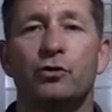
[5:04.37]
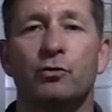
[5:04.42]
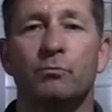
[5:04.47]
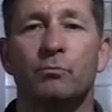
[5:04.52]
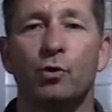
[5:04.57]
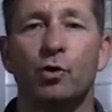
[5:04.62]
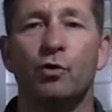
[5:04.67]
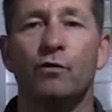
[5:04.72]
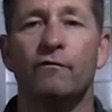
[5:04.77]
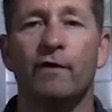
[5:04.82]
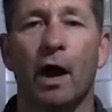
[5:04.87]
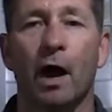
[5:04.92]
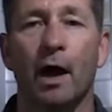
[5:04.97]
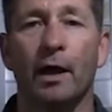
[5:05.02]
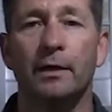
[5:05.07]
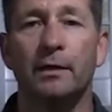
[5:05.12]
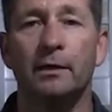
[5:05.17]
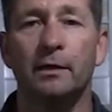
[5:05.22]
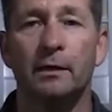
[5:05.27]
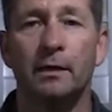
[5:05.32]
move
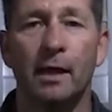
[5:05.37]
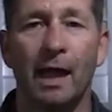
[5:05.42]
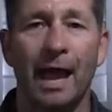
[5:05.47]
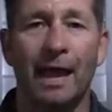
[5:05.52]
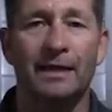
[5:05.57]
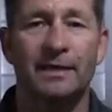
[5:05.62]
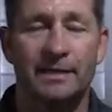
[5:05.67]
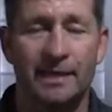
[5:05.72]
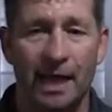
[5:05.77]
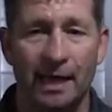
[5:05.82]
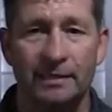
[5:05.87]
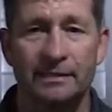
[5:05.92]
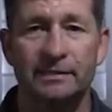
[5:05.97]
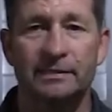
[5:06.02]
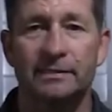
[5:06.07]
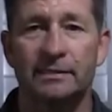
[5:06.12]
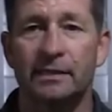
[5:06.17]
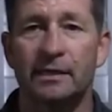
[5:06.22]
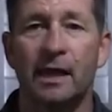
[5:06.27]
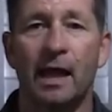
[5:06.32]
on,
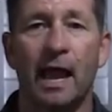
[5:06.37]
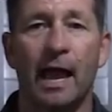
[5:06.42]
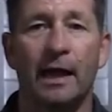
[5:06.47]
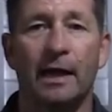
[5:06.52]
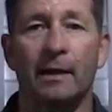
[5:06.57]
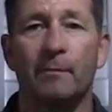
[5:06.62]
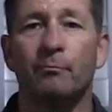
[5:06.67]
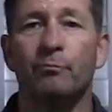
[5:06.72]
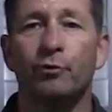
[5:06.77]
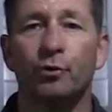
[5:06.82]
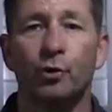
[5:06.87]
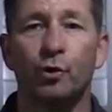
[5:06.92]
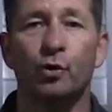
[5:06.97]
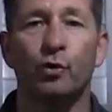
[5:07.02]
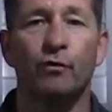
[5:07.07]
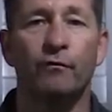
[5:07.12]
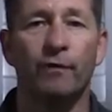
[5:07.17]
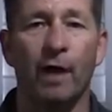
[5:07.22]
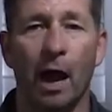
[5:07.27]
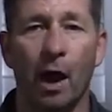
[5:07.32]
test, and
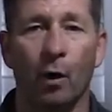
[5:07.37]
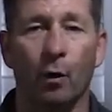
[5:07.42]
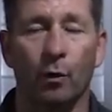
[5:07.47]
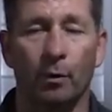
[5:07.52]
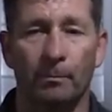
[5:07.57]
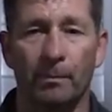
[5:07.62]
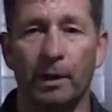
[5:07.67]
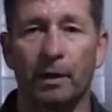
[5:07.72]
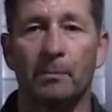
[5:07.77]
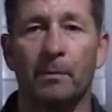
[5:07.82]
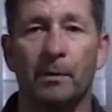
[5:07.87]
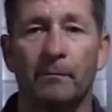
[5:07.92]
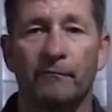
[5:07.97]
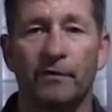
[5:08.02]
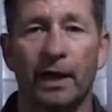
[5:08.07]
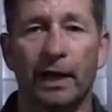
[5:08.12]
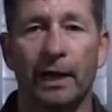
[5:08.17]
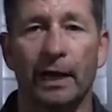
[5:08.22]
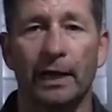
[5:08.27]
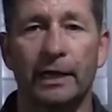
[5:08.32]
improve our minimum
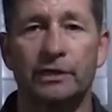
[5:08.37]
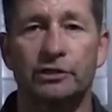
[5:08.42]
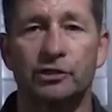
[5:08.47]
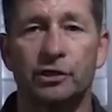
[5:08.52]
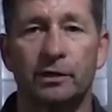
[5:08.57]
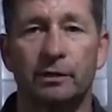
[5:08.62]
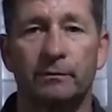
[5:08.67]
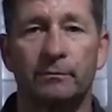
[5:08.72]
ventilation.